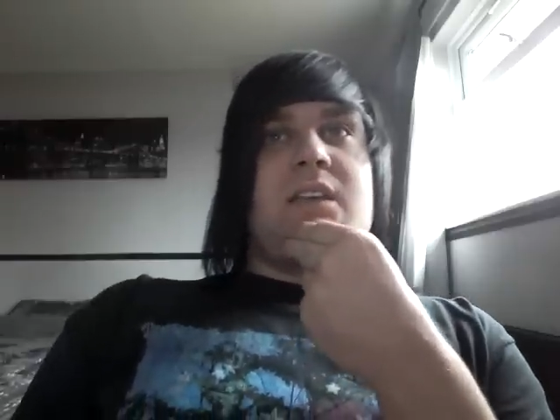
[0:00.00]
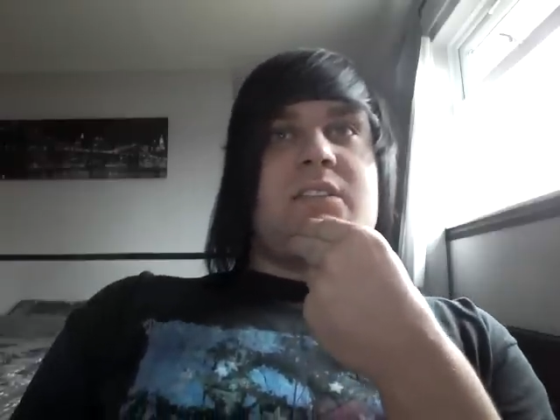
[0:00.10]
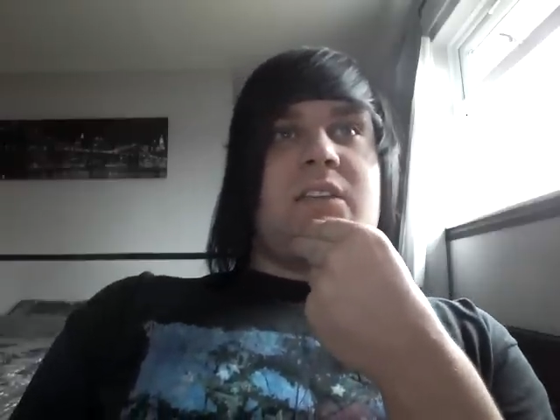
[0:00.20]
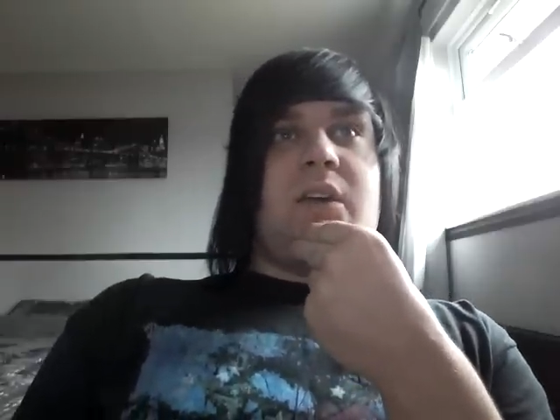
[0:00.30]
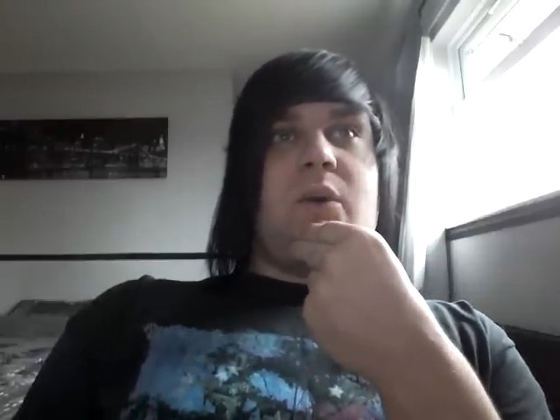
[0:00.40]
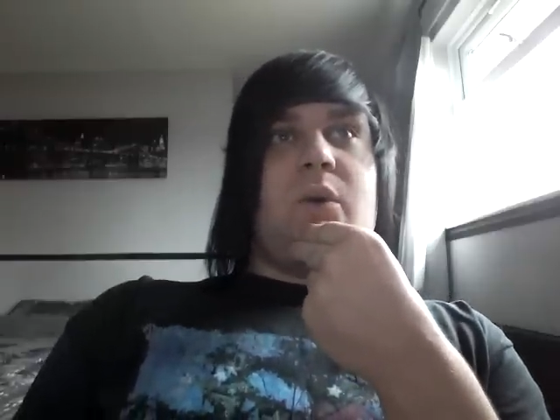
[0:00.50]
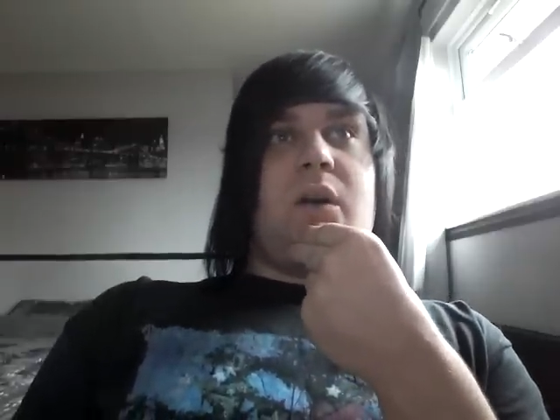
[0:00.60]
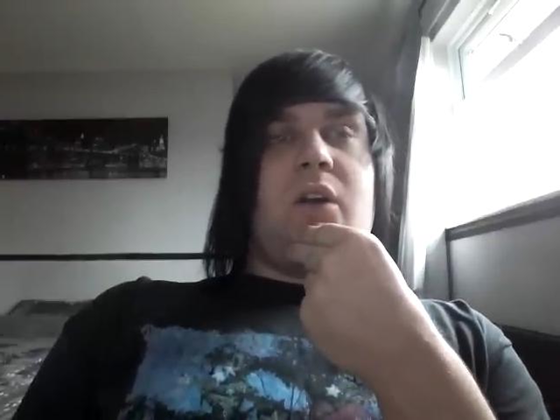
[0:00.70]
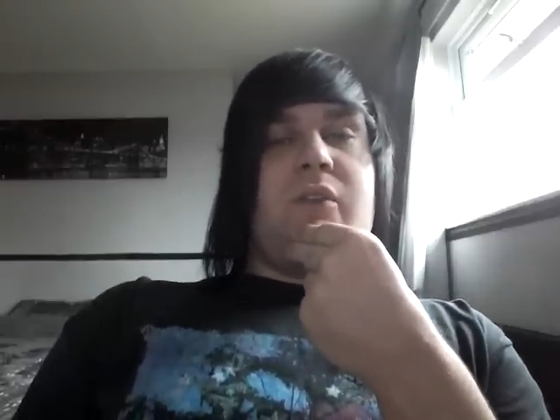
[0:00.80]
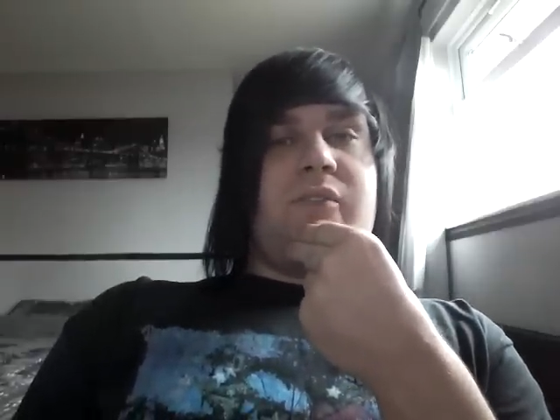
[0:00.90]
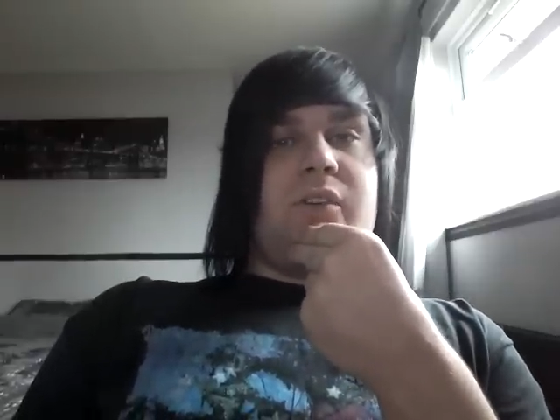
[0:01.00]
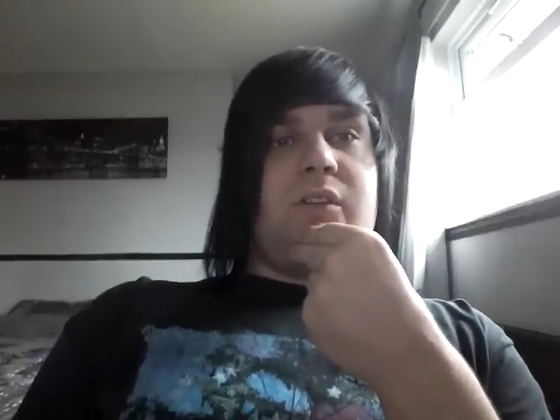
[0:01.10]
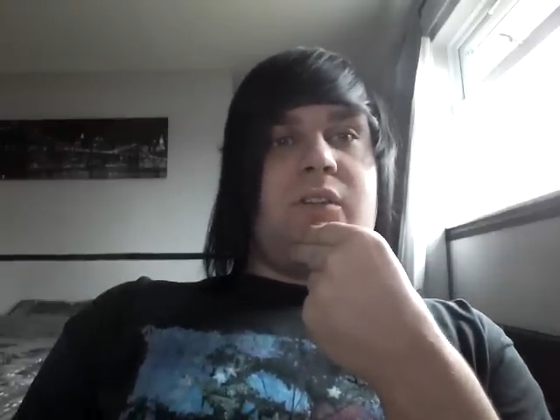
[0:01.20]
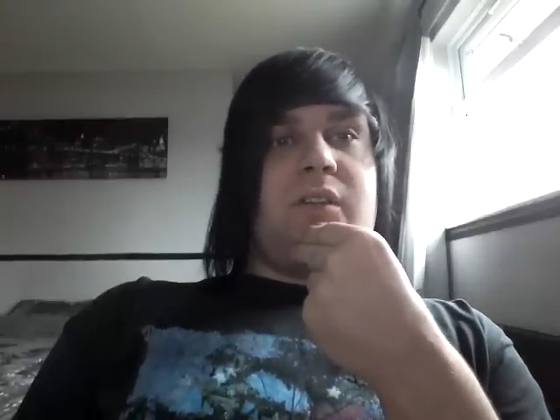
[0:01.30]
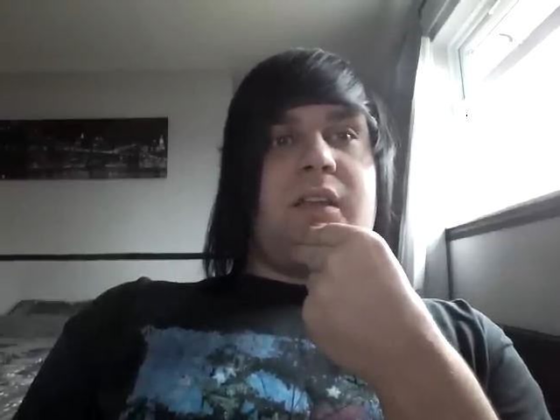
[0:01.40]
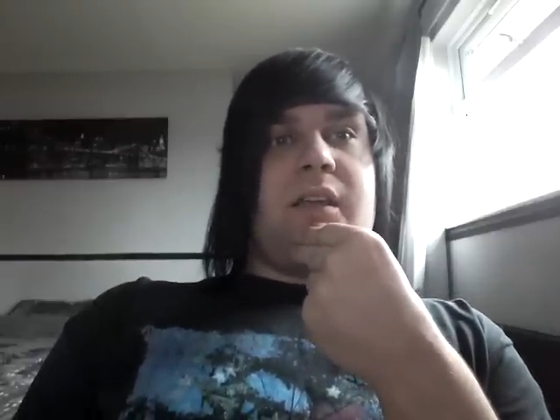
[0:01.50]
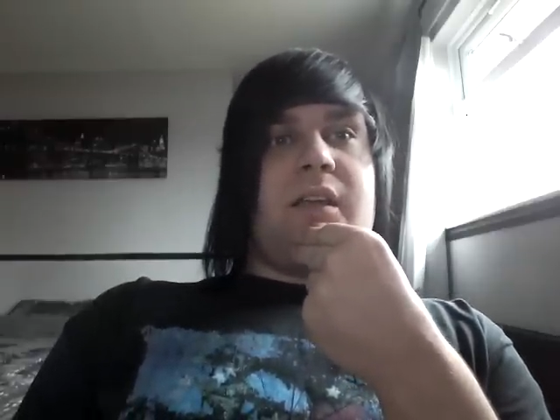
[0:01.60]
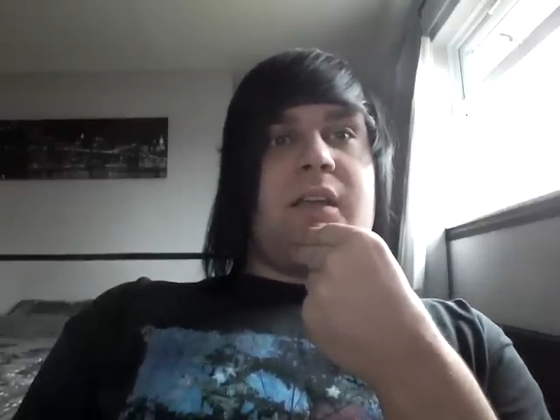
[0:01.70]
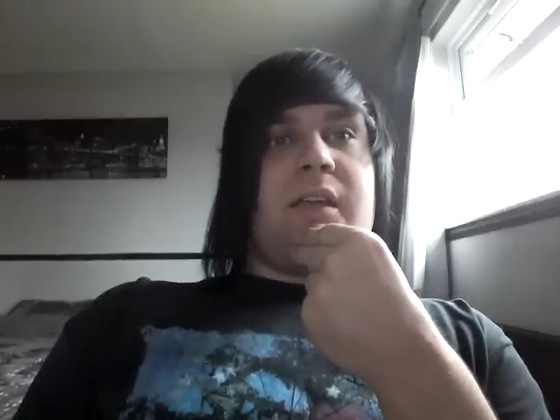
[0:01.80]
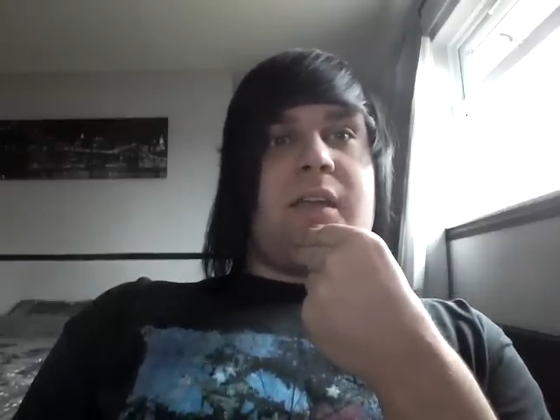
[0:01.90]
So overall,
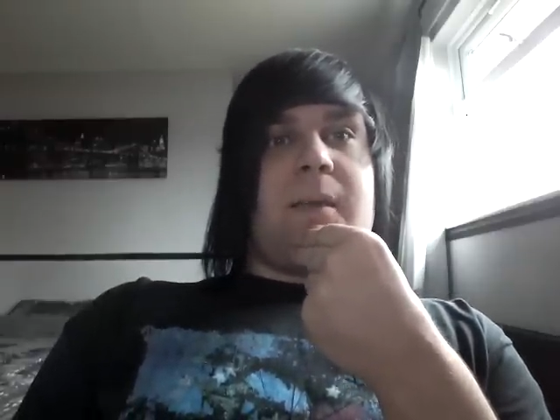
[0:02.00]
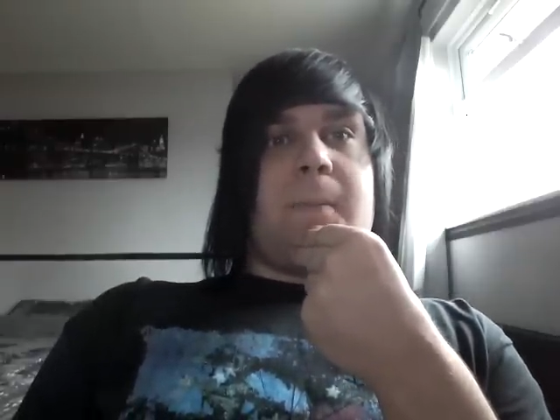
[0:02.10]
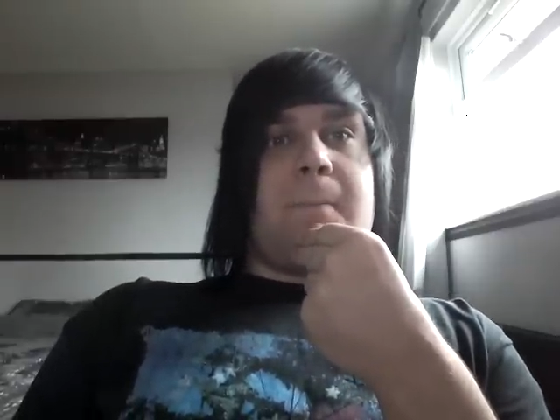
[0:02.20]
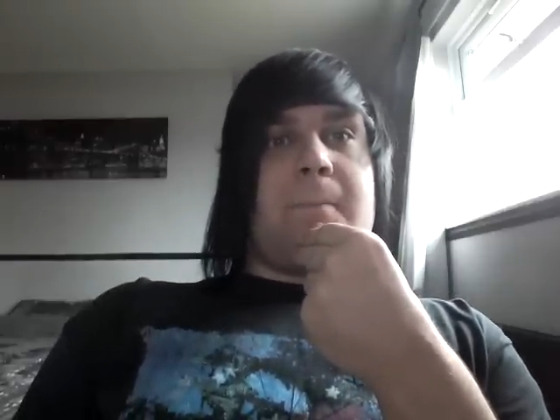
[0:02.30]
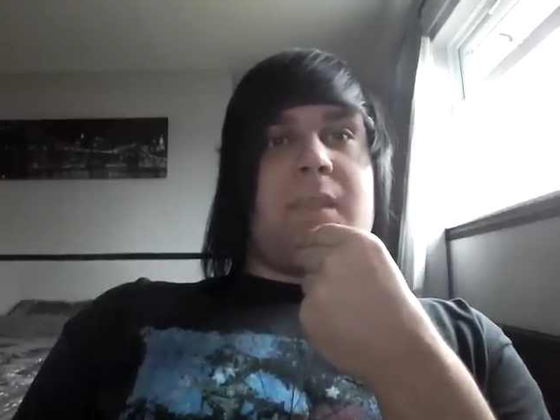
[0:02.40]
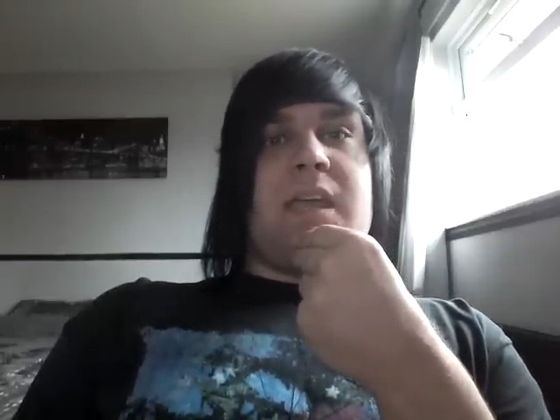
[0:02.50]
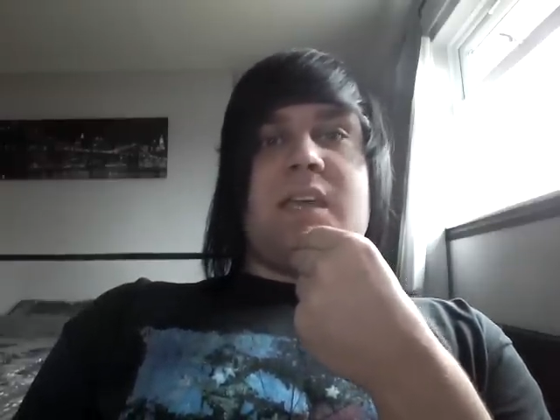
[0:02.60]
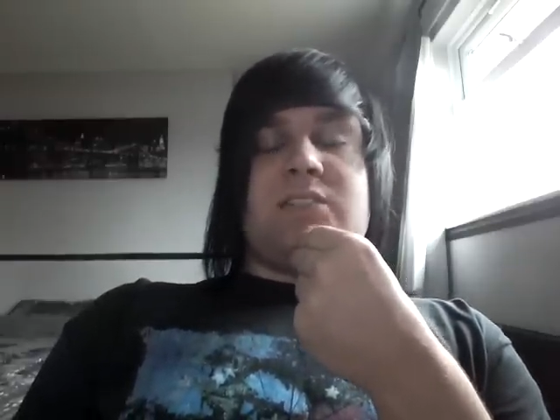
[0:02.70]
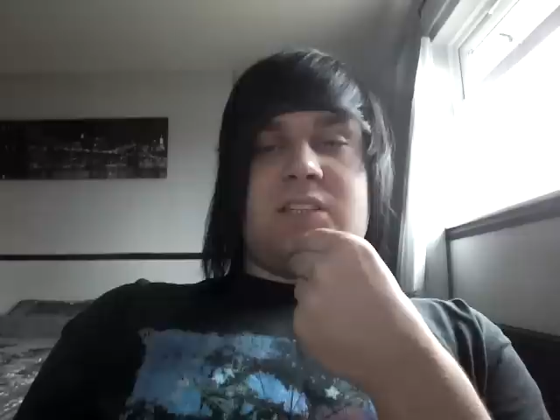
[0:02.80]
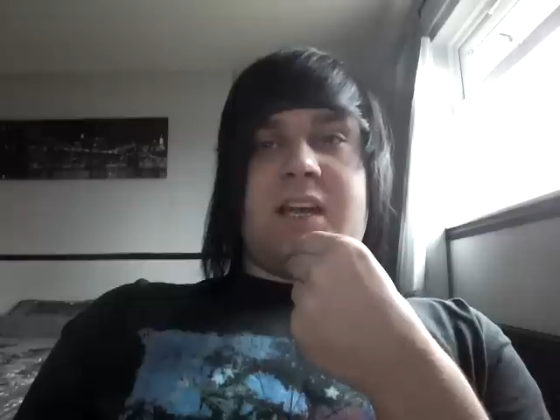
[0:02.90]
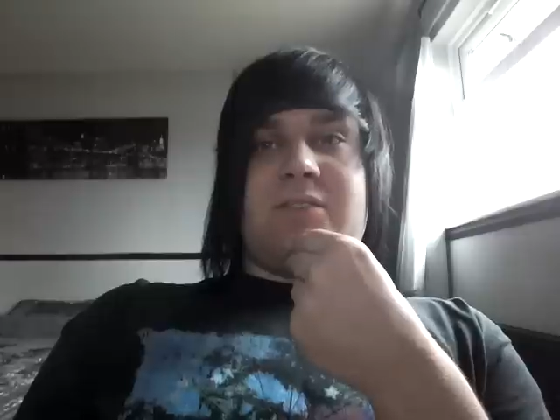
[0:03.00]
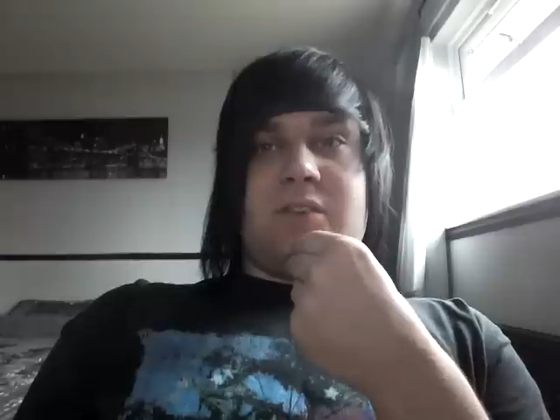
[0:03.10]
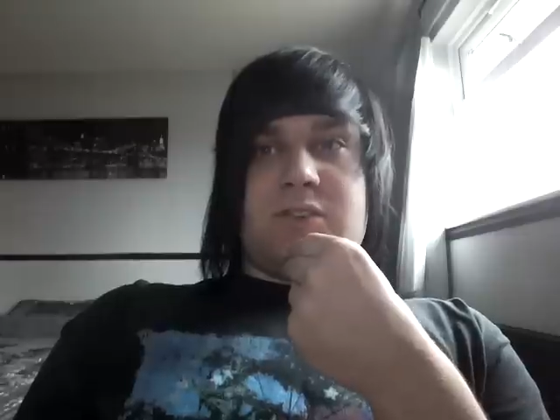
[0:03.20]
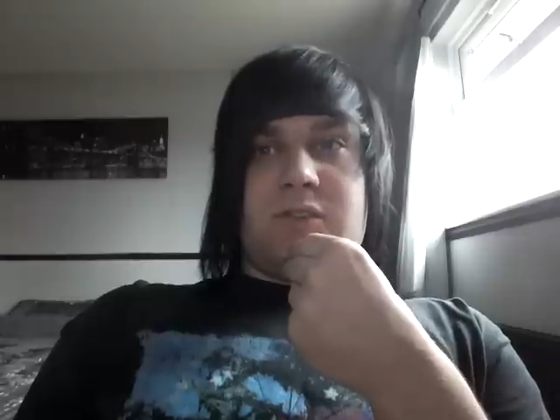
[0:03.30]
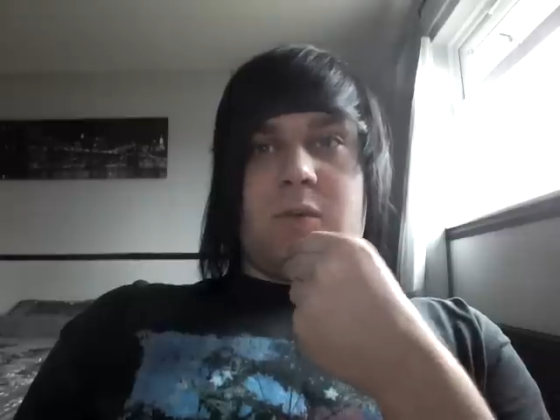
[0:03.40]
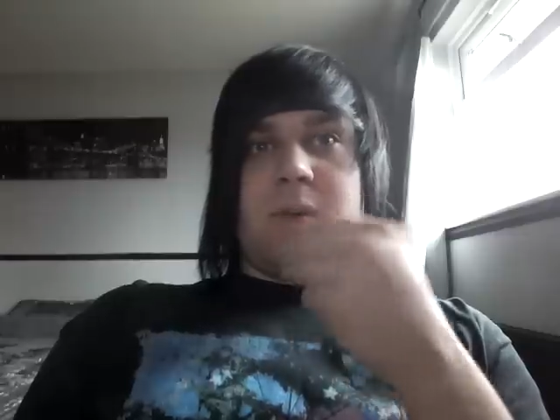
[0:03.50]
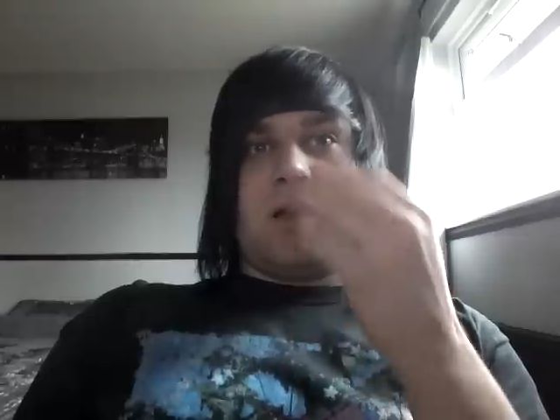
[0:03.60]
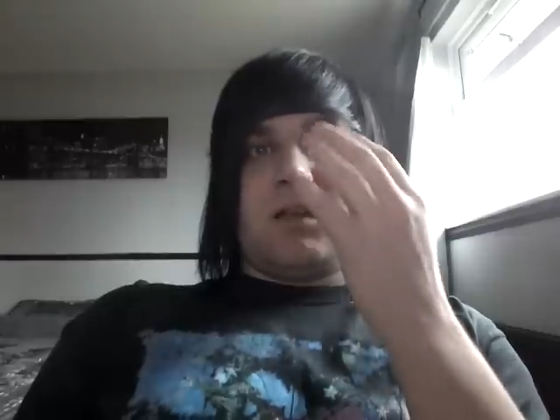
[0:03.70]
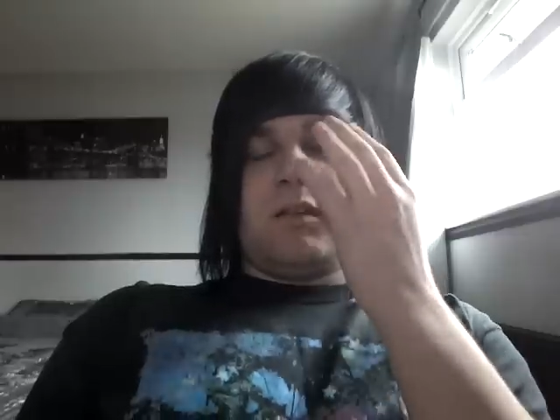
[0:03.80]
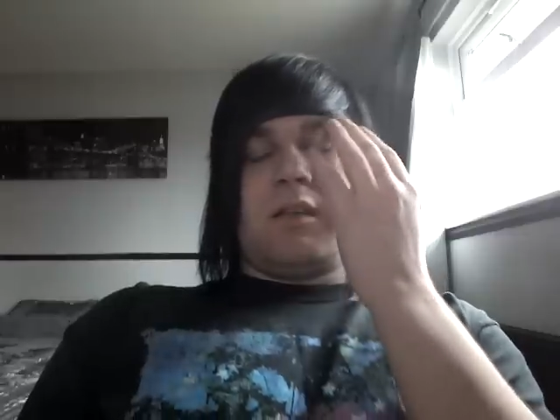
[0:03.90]
it is a diverse format,